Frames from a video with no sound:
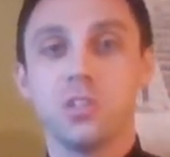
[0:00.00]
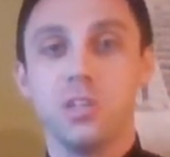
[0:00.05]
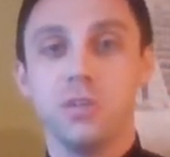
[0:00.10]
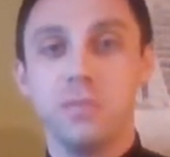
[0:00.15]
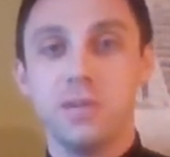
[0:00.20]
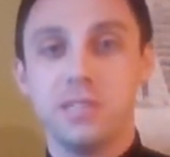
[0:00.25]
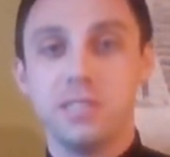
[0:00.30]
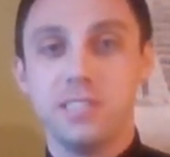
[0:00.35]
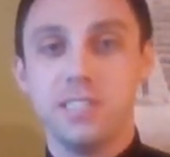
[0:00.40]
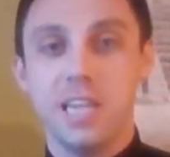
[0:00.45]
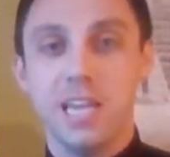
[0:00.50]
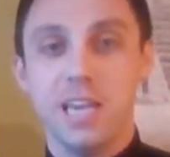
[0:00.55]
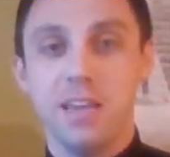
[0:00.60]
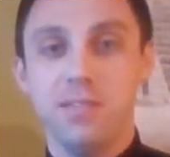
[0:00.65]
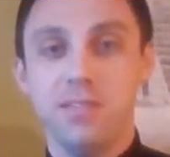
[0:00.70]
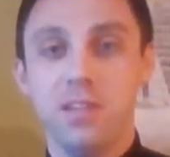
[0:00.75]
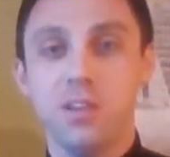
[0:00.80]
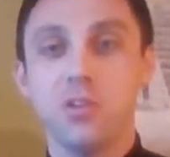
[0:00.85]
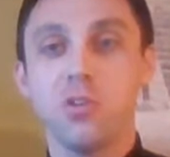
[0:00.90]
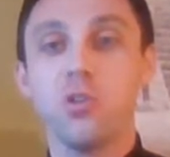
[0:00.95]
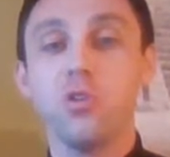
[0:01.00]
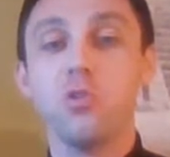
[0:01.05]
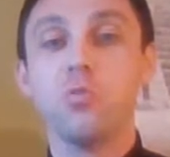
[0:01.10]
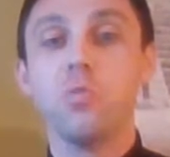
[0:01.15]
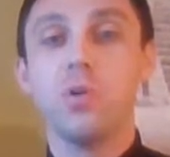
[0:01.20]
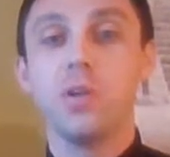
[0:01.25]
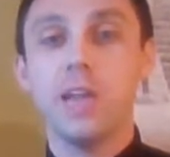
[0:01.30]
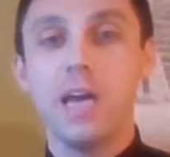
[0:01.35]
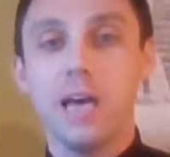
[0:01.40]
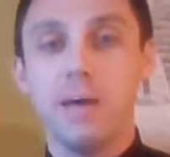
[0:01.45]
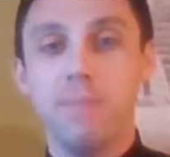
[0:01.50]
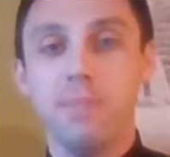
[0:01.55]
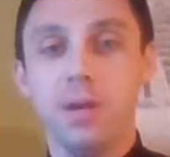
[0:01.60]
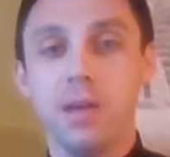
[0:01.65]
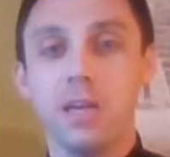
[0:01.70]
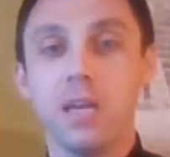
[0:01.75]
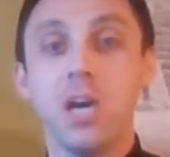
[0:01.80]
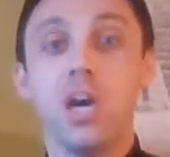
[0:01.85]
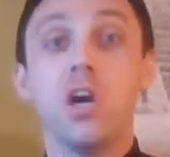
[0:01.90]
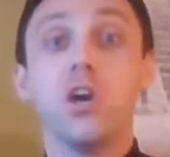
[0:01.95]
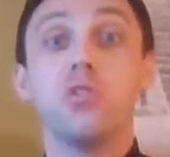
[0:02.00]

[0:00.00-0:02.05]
going to be saved and who will not be.